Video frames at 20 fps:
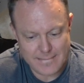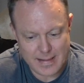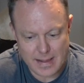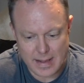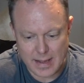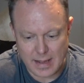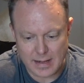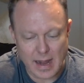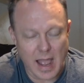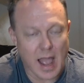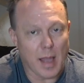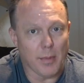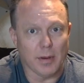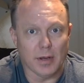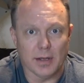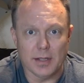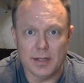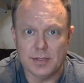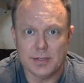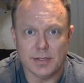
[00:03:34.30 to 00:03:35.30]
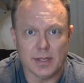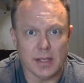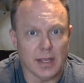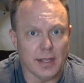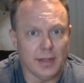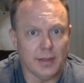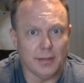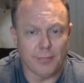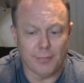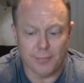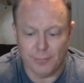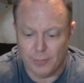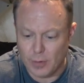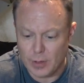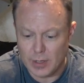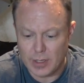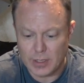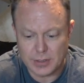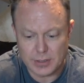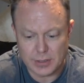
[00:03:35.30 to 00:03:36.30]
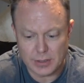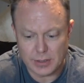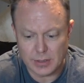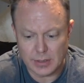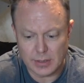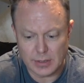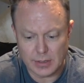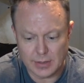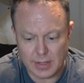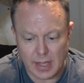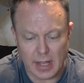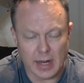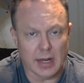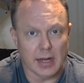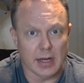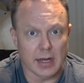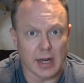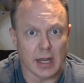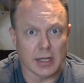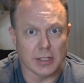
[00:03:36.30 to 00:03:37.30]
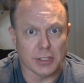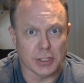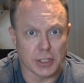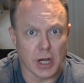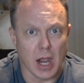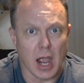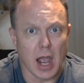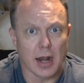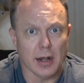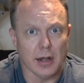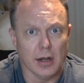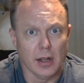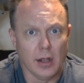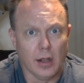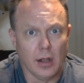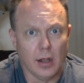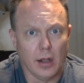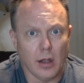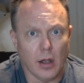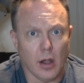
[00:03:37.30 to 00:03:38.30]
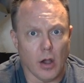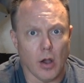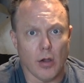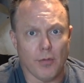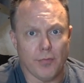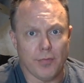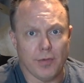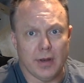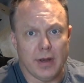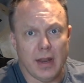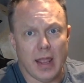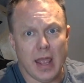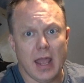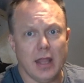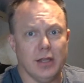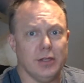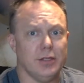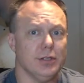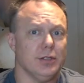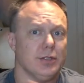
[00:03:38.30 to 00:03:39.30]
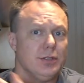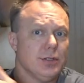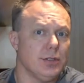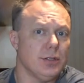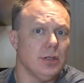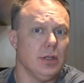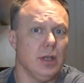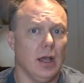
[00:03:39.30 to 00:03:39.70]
anomalies in the footage that it has shot off in edges.